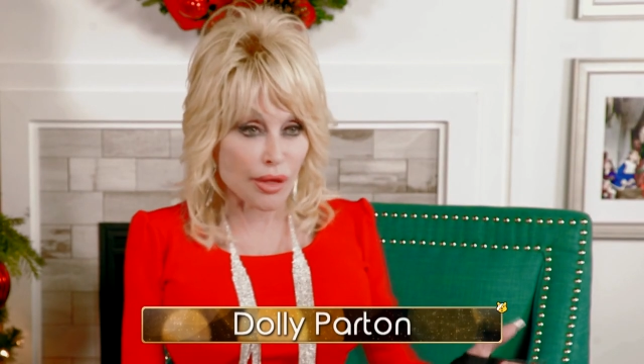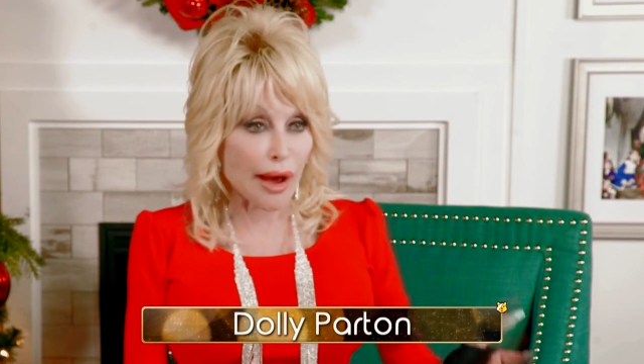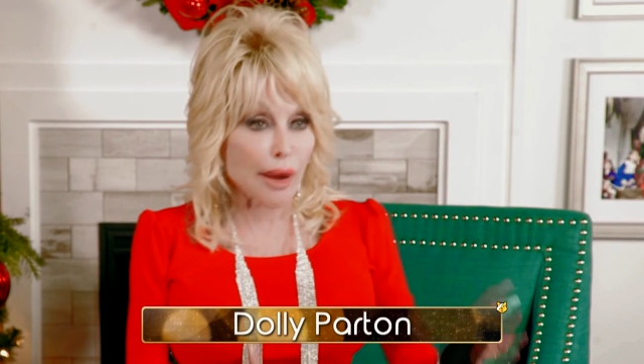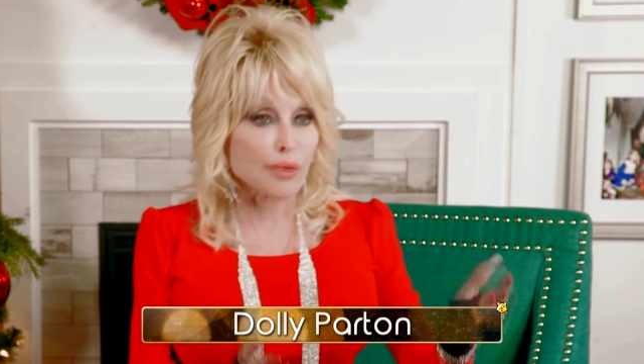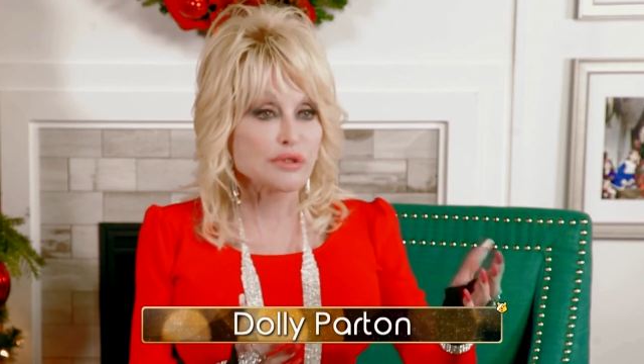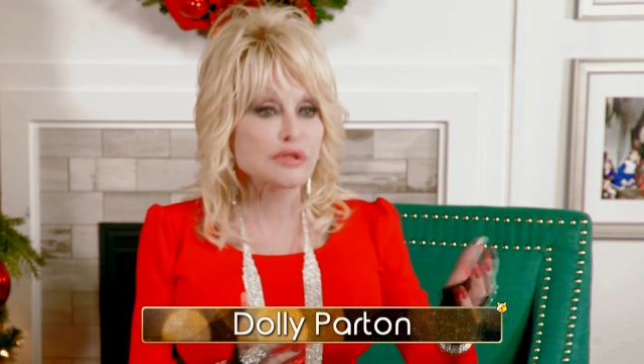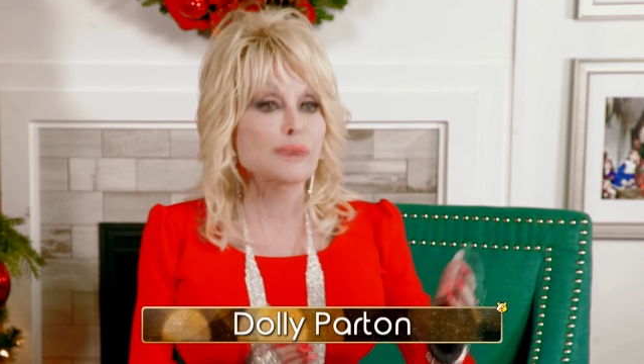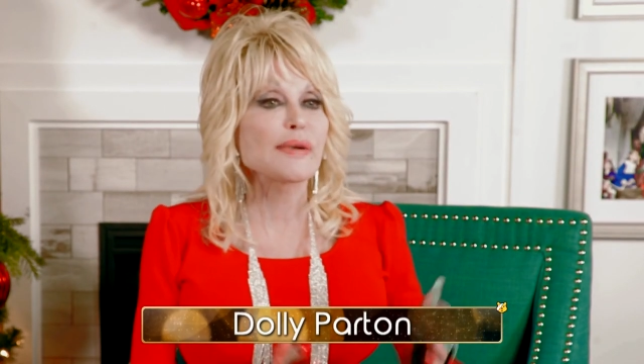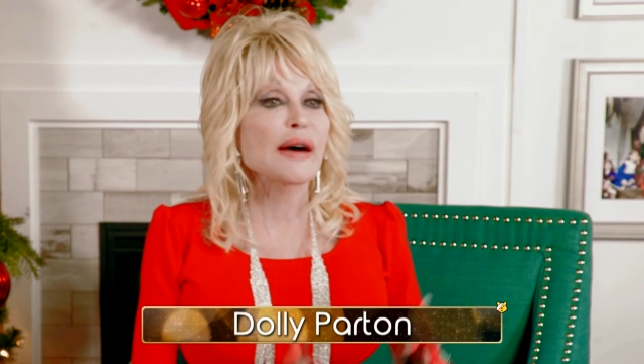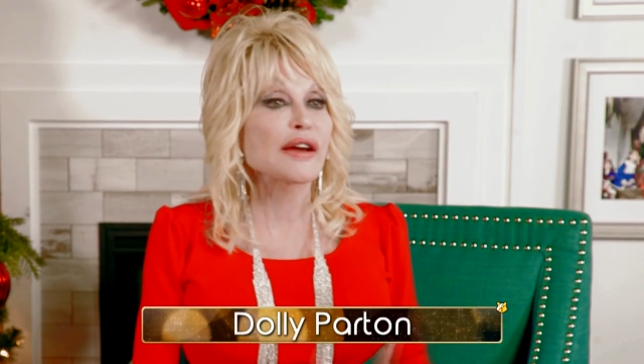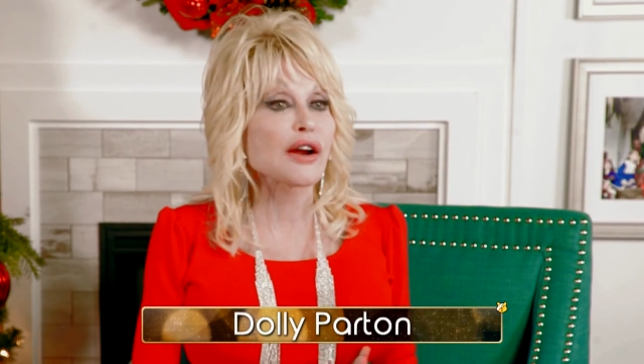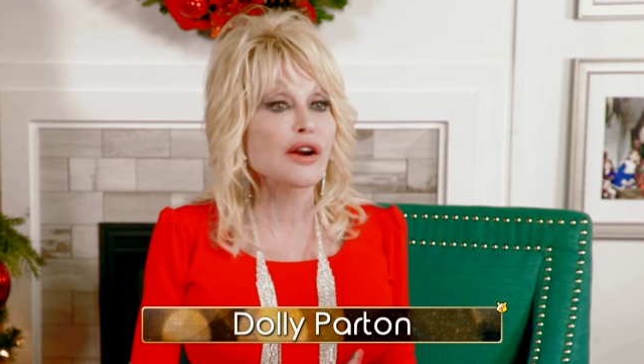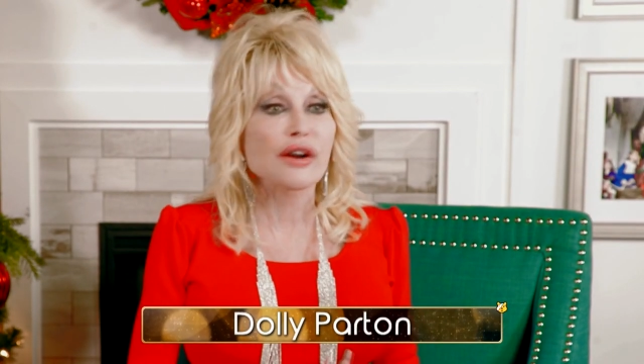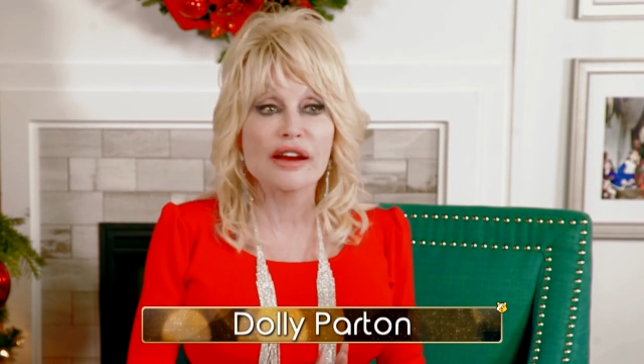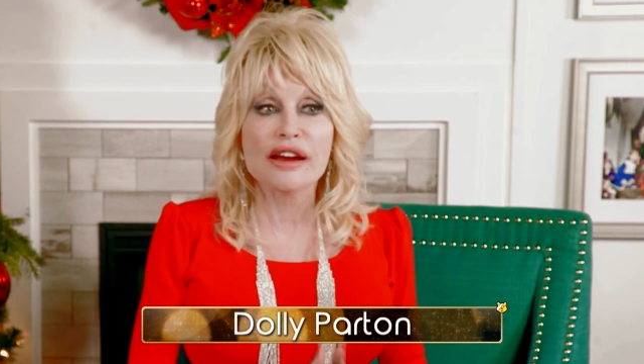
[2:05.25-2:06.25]
that was about
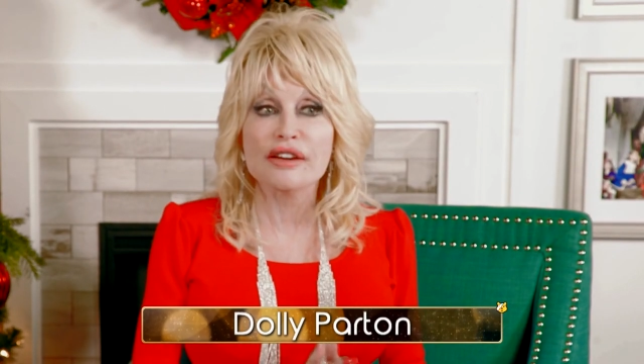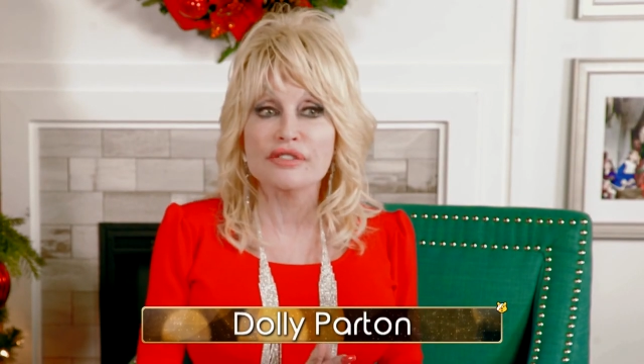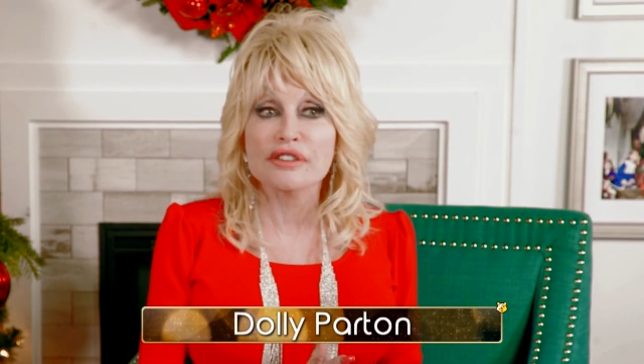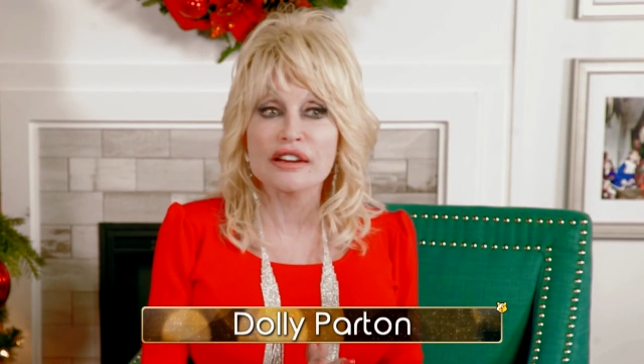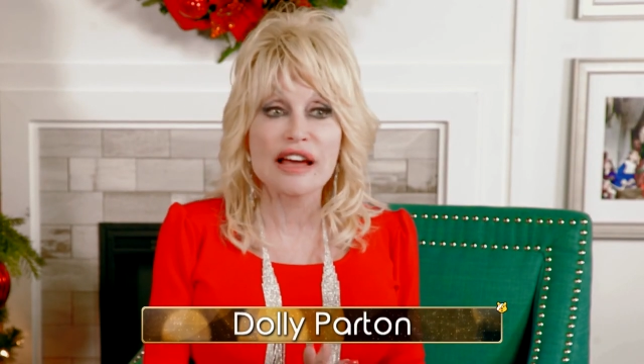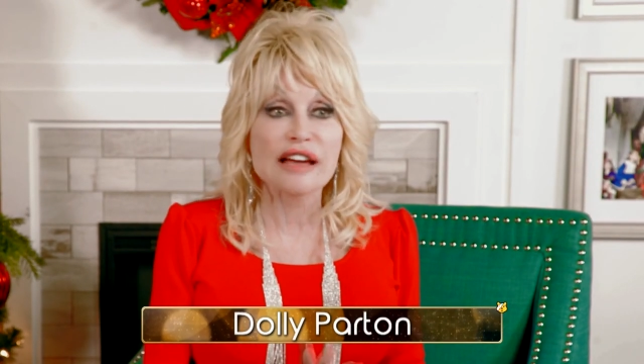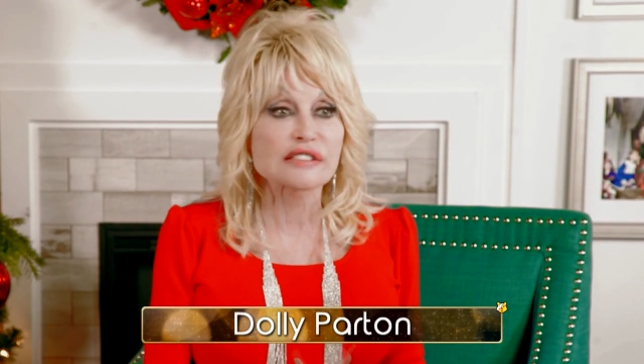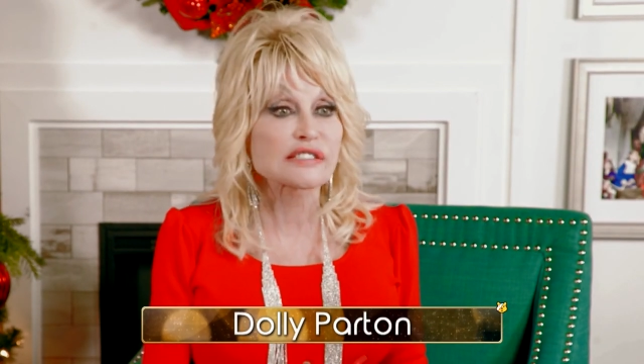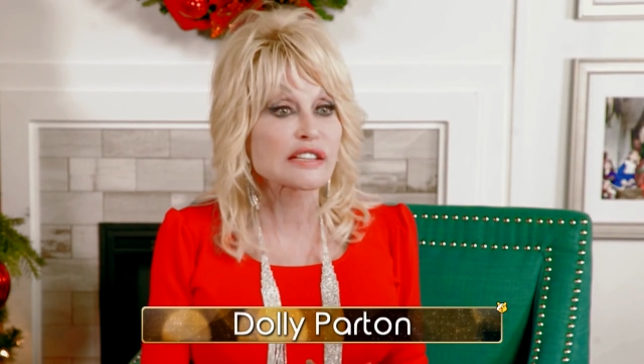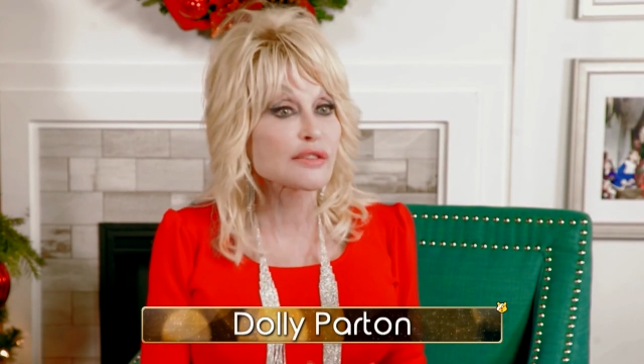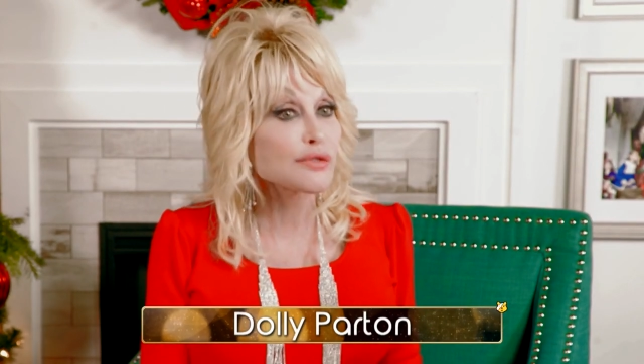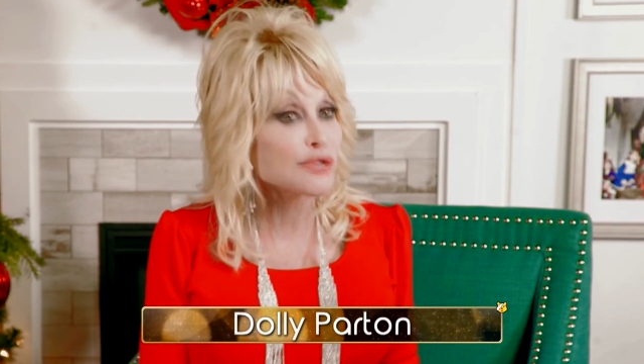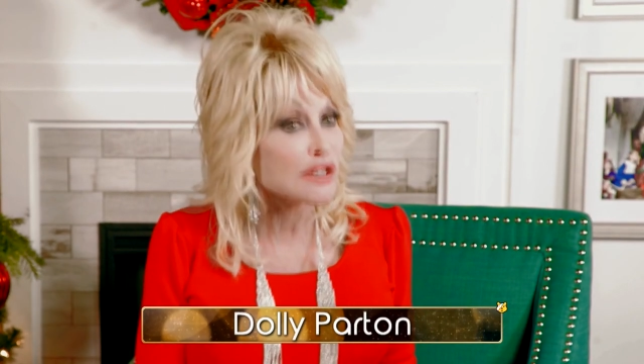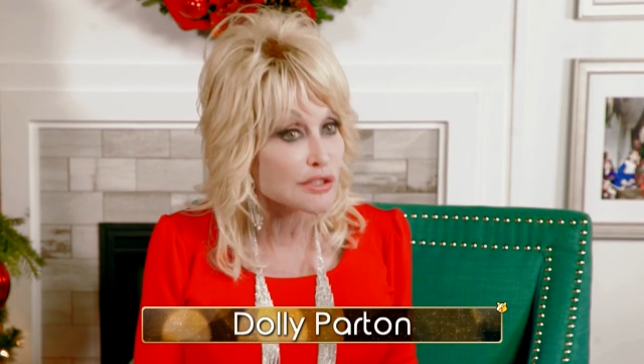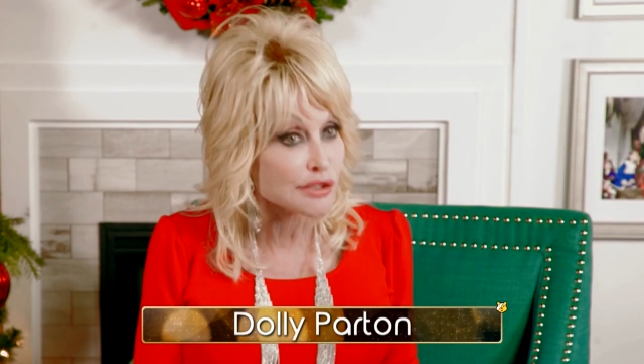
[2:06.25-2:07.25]
our everlasting
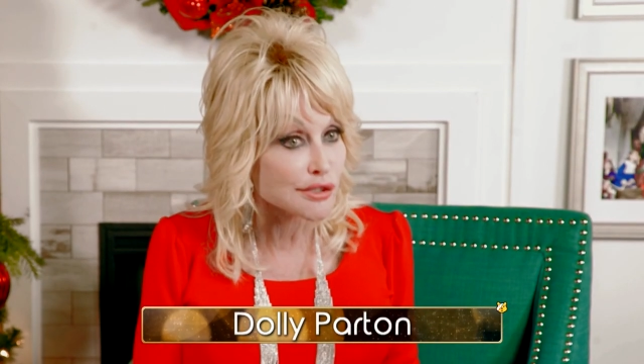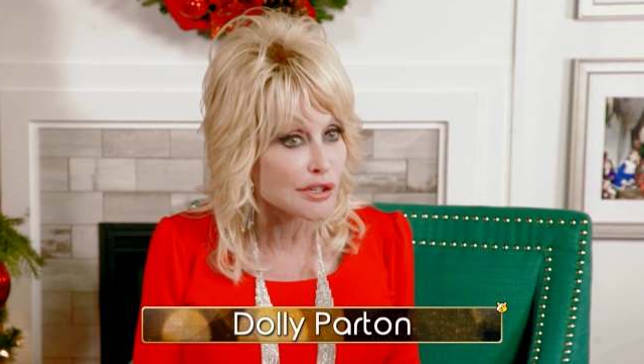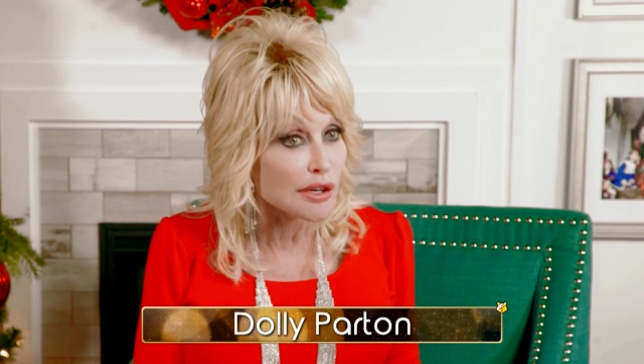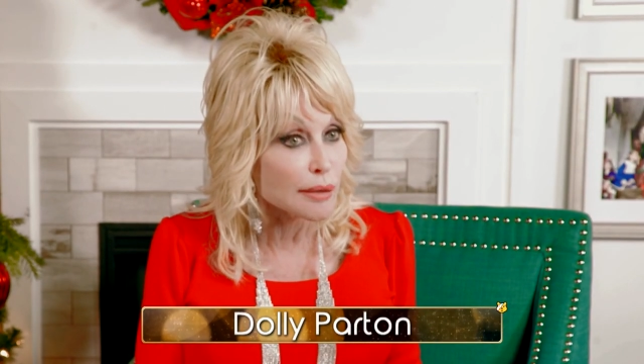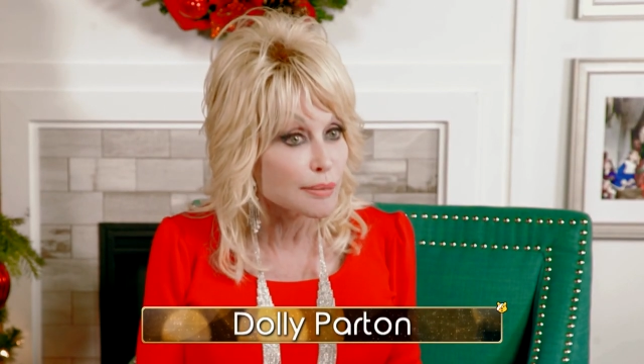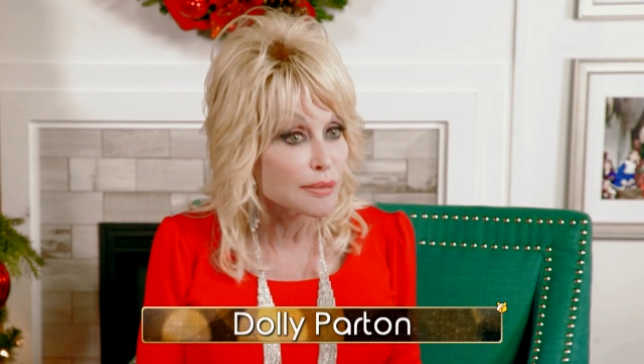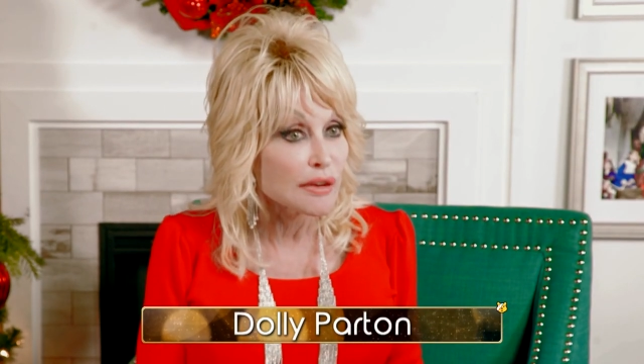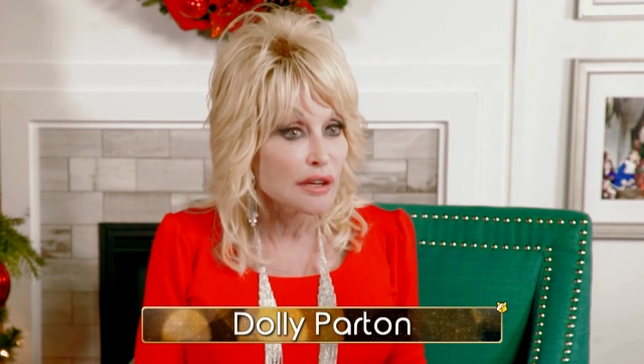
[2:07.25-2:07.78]
friendship.